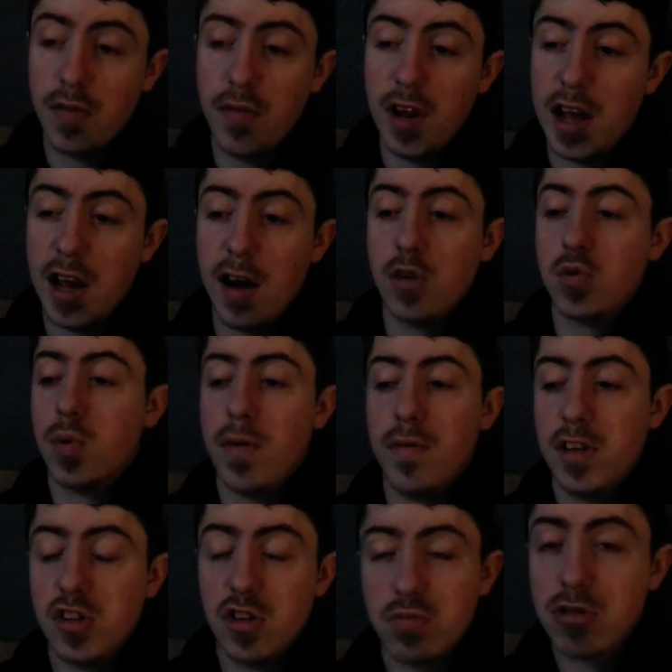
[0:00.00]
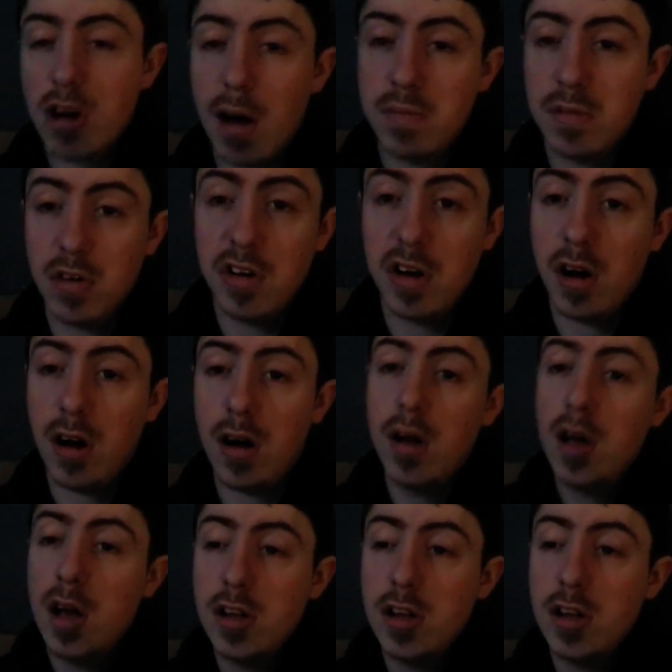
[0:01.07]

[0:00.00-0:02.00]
videos, whether you subscribed or not.